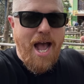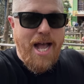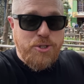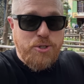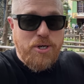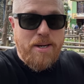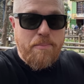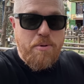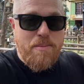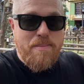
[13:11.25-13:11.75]
I
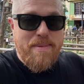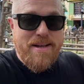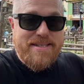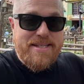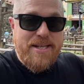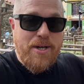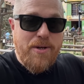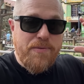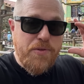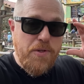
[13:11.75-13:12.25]
try to put
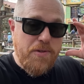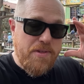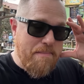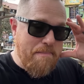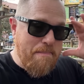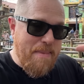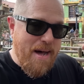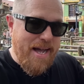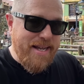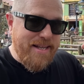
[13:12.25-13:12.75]
myself through the
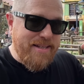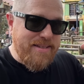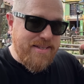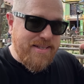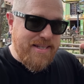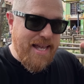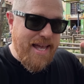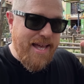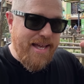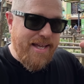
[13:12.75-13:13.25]

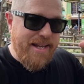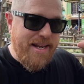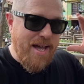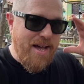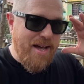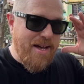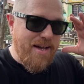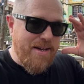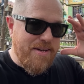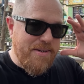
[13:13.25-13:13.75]
mindset
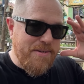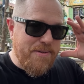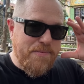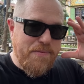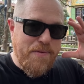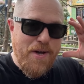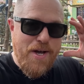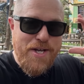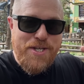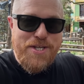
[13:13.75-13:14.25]

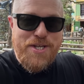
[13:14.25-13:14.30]
of a